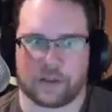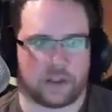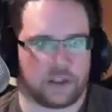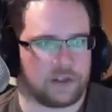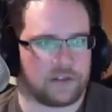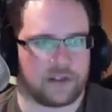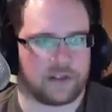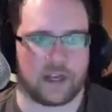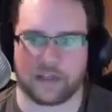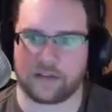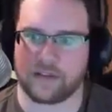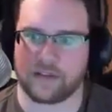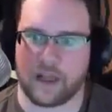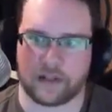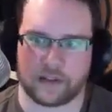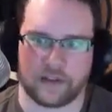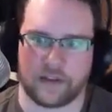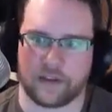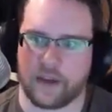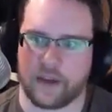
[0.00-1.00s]
And she said
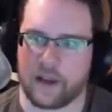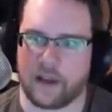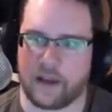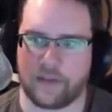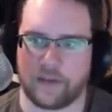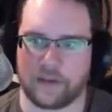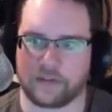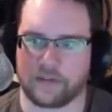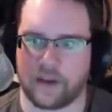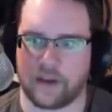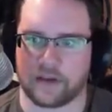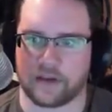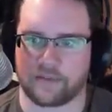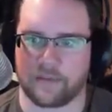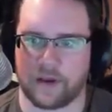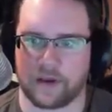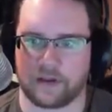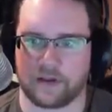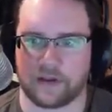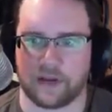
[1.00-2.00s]
exactly the kind of things I
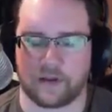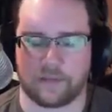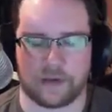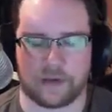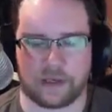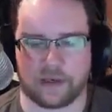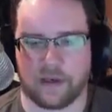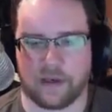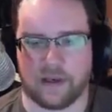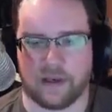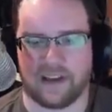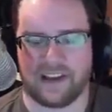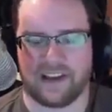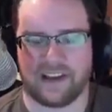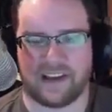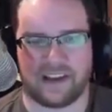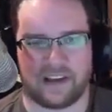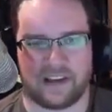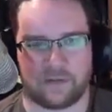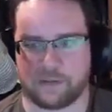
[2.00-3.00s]
expected. I mean,
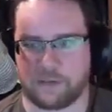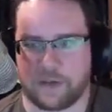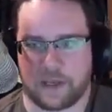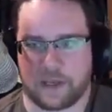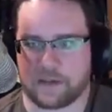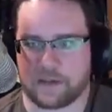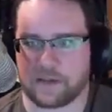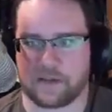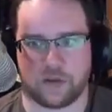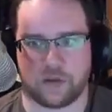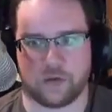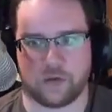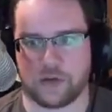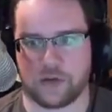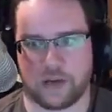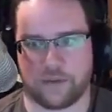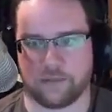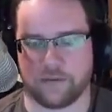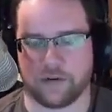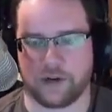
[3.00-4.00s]
it was PS2
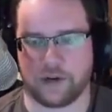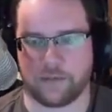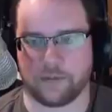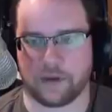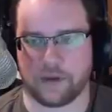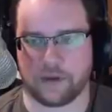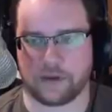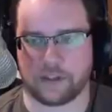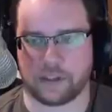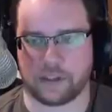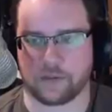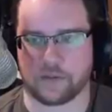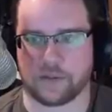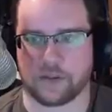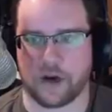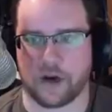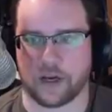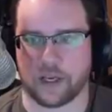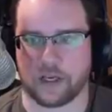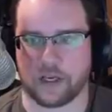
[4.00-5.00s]
time frame that she was
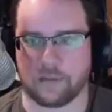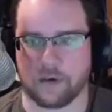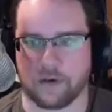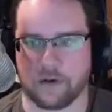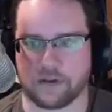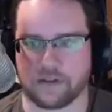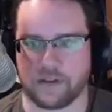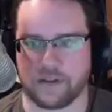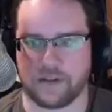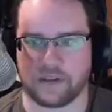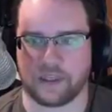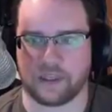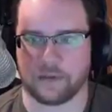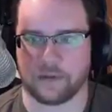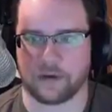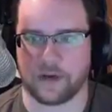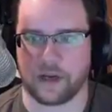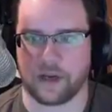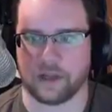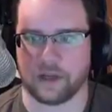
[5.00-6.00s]
talking about, because I think they
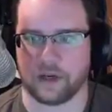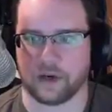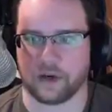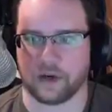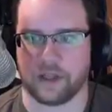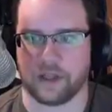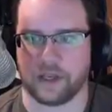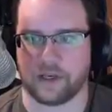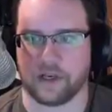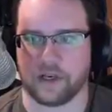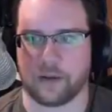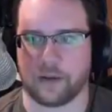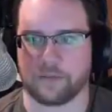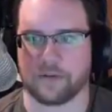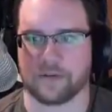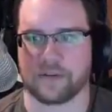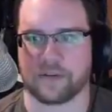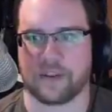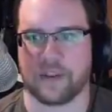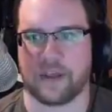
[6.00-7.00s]
were kind of late
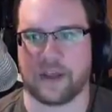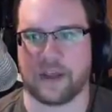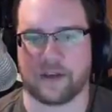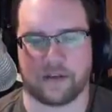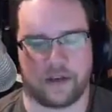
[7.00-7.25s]
adopters to that.